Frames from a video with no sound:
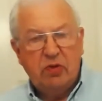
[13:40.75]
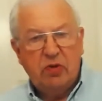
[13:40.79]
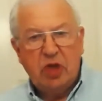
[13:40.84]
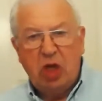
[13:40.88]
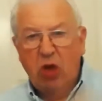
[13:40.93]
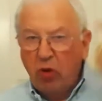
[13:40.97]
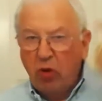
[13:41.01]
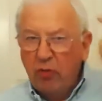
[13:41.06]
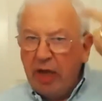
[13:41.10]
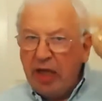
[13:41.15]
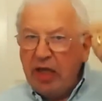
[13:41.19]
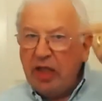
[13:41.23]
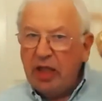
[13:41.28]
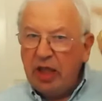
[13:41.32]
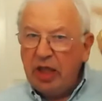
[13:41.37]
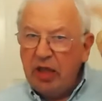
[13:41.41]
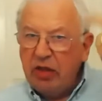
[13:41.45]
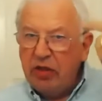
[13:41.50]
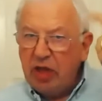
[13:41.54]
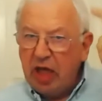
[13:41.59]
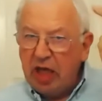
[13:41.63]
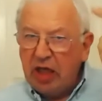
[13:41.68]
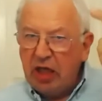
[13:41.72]
They will
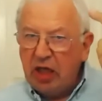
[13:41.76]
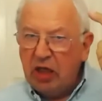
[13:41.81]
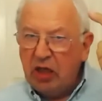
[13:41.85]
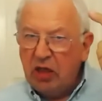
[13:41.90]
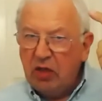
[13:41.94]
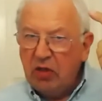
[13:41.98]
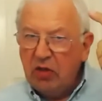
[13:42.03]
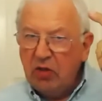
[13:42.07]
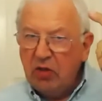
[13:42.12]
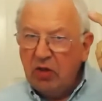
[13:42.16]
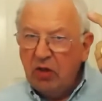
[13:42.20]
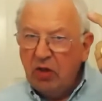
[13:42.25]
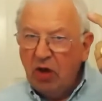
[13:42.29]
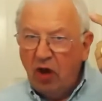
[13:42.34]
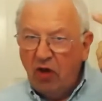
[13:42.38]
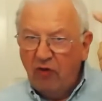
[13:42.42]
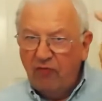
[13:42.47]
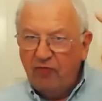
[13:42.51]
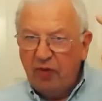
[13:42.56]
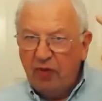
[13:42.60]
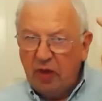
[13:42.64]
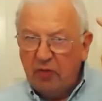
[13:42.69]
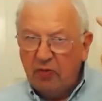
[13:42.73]
mentally think
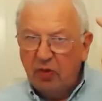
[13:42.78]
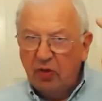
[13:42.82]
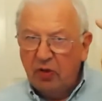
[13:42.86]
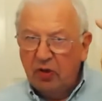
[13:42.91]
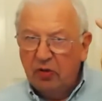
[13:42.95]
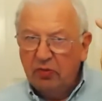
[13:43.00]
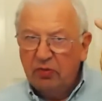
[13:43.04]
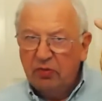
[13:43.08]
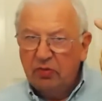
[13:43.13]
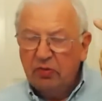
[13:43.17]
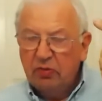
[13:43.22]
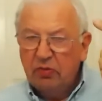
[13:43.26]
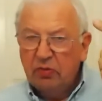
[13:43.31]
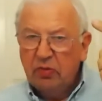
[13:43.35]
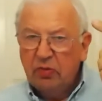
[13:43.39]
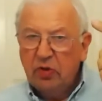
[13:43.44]
of people,